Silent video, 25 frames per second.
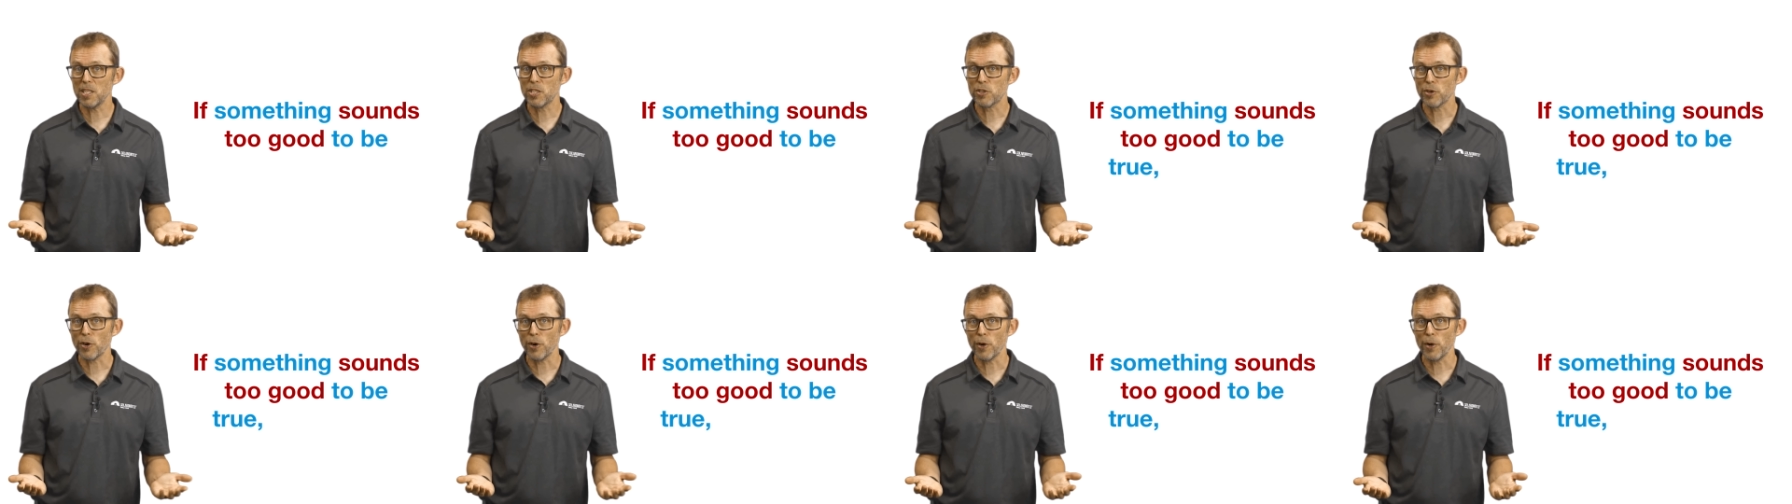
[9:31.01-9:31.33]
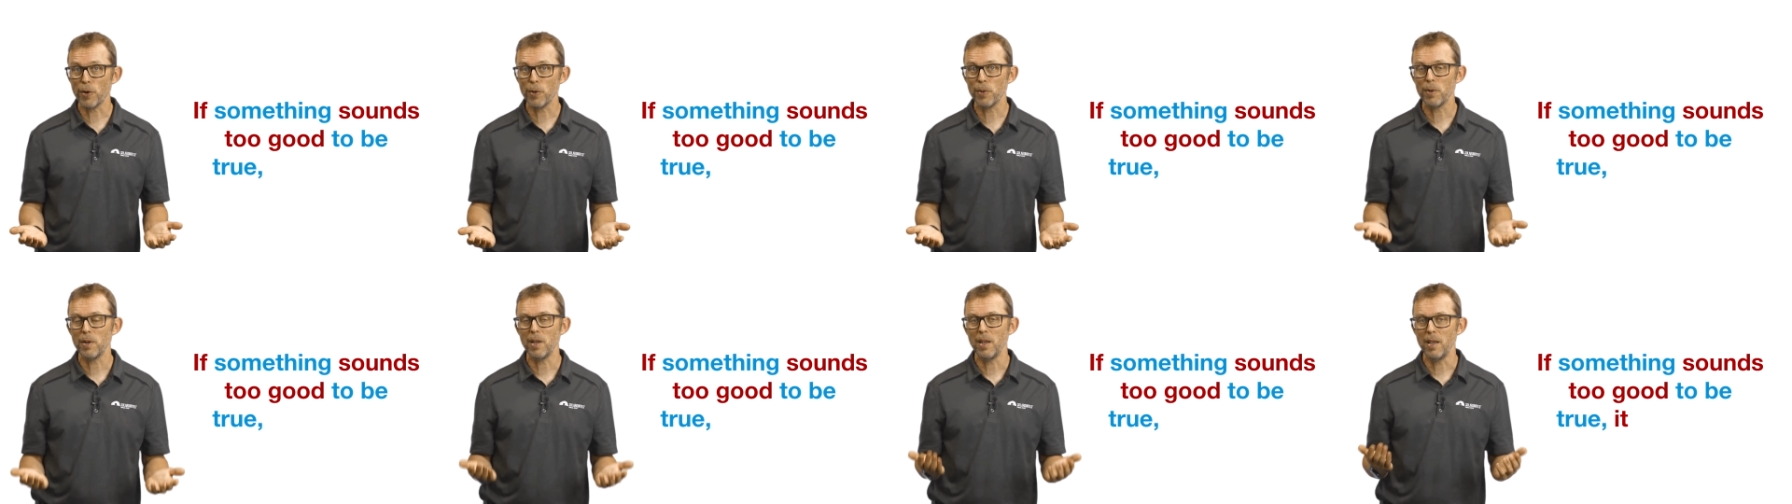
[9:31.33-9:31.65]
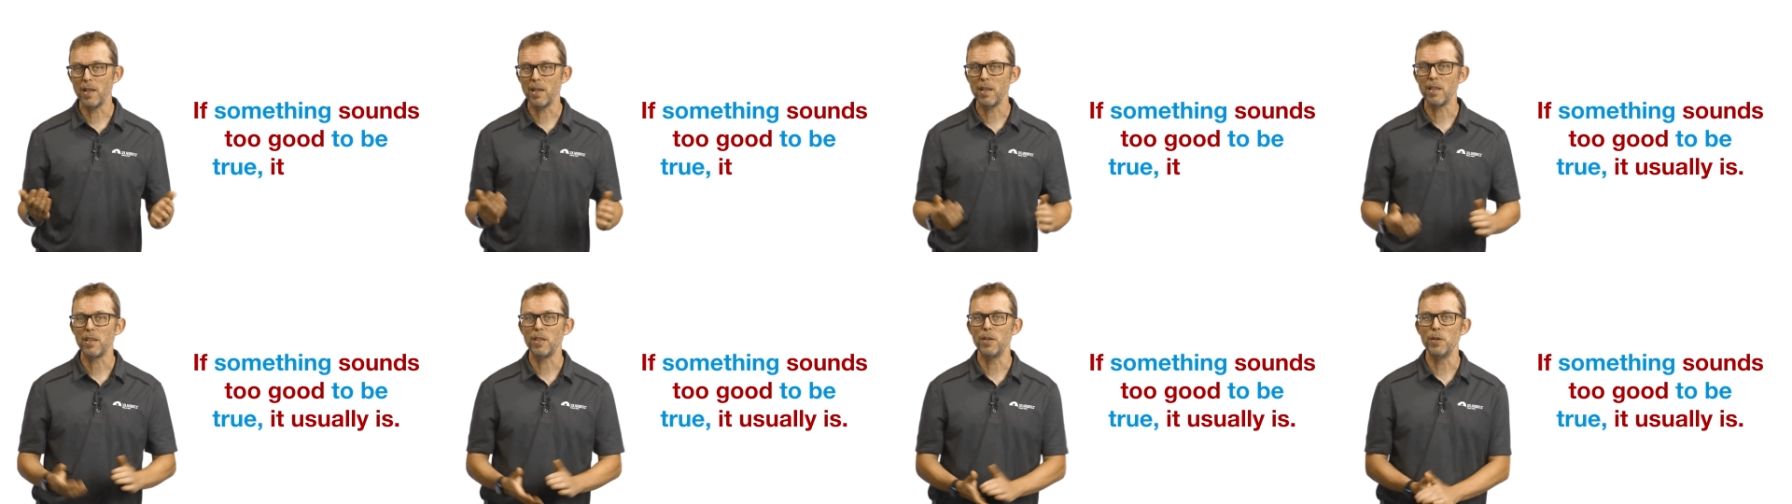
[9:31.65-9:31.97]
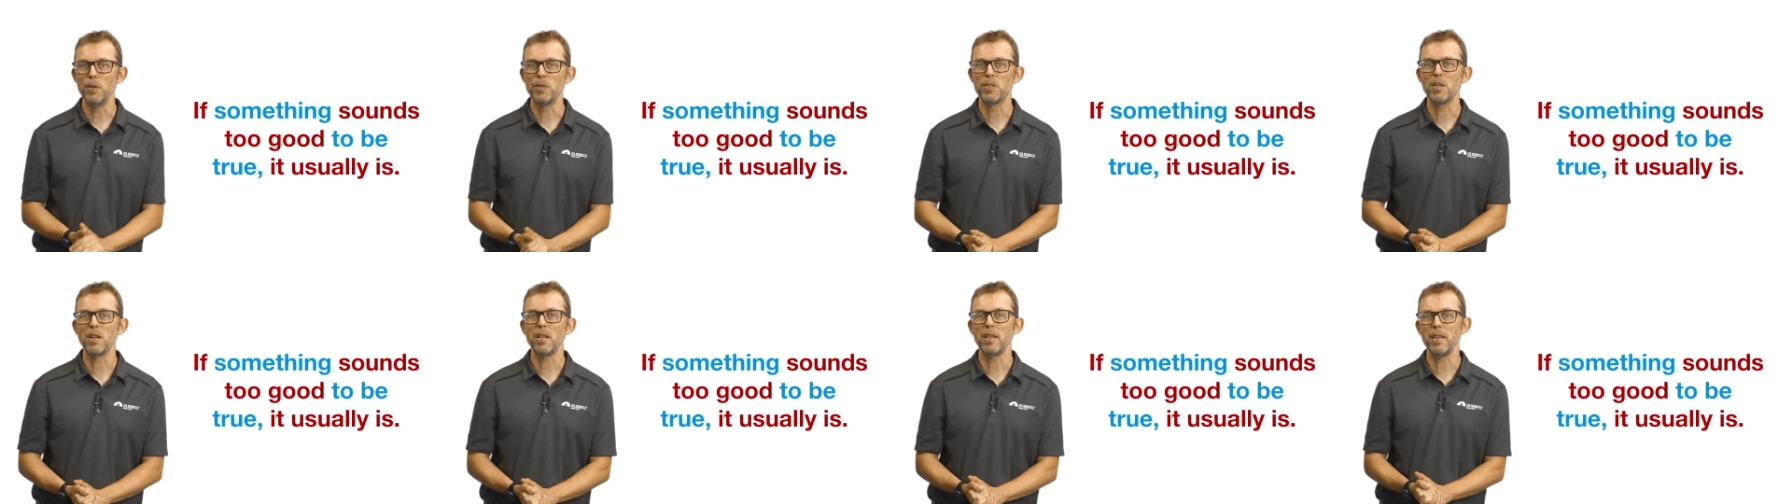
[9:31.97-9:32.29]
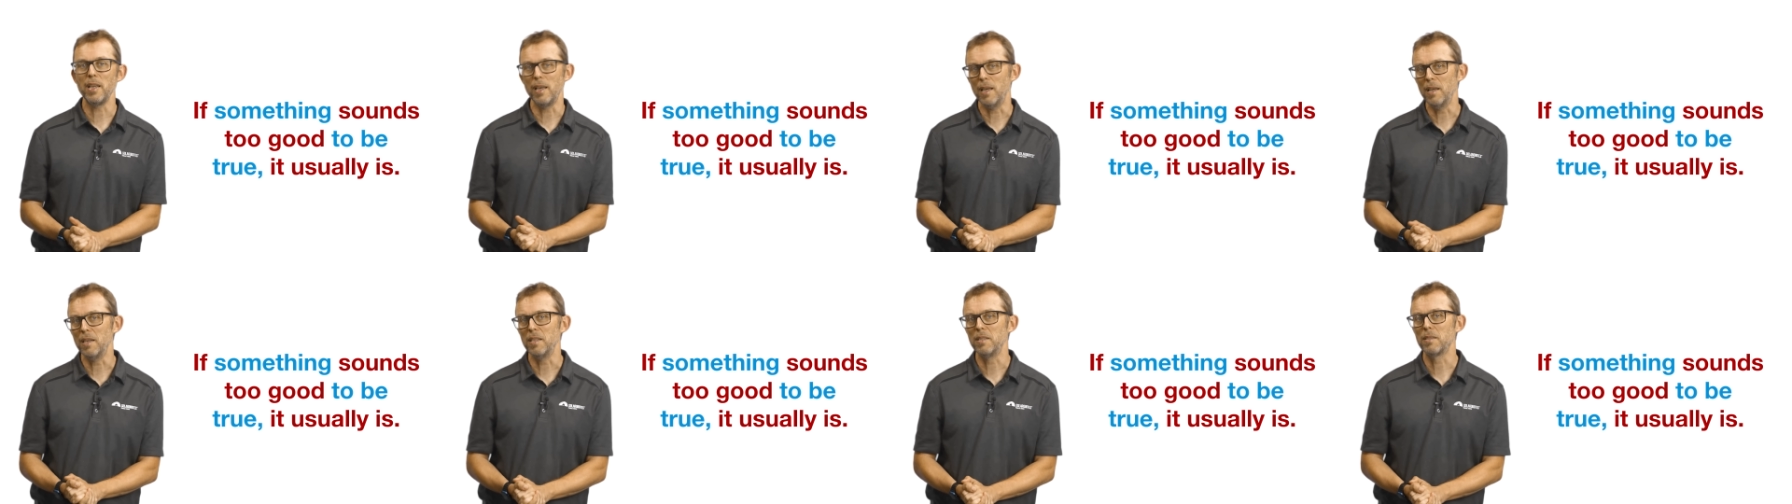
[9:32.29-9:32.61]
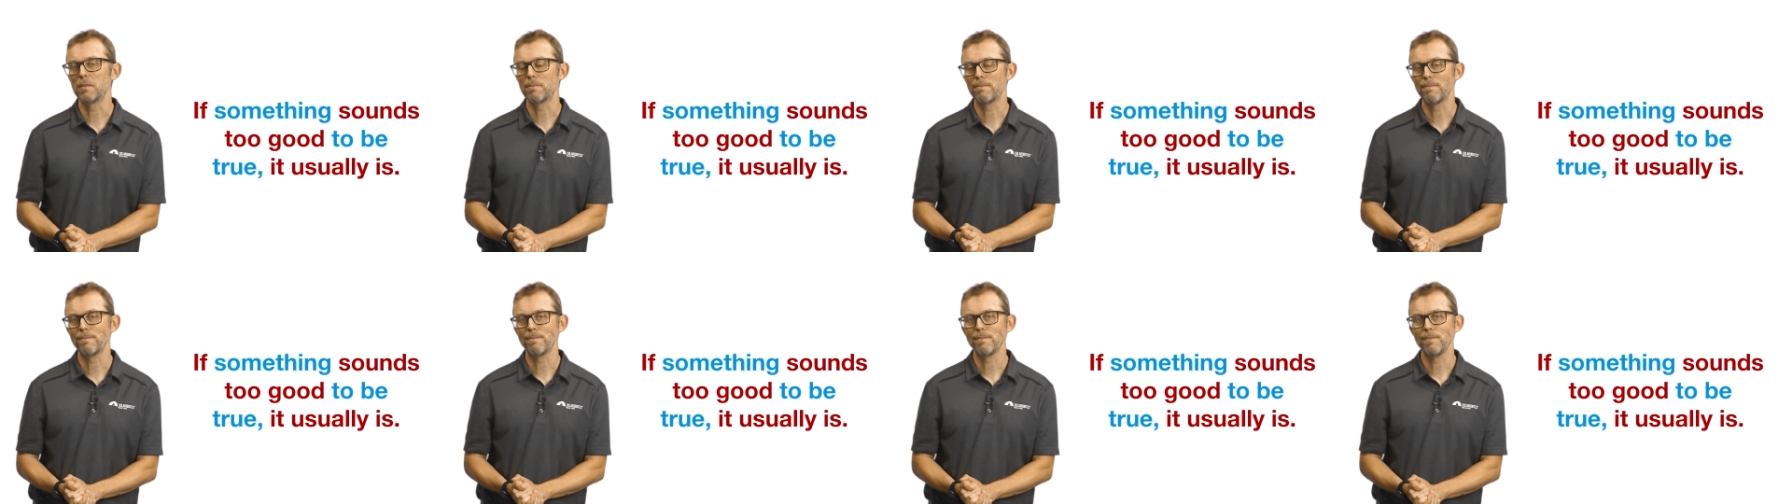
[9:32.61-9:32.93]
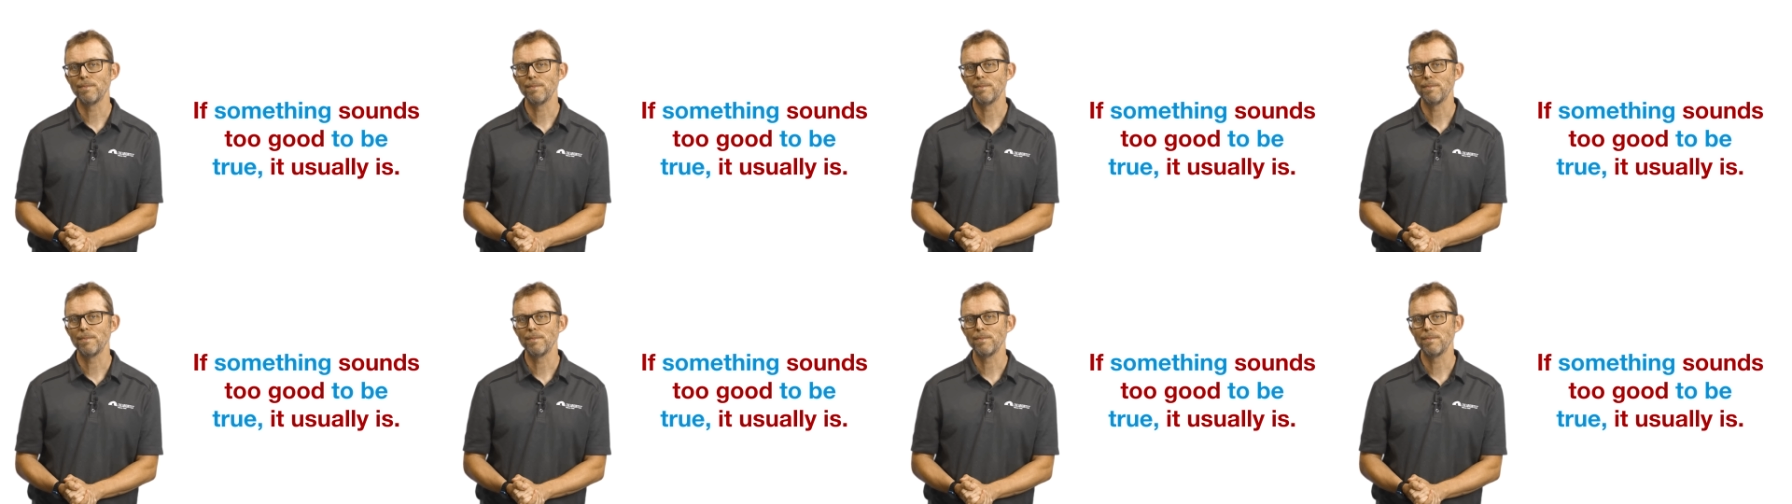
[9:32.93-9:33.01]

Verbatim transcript: true, it usually is.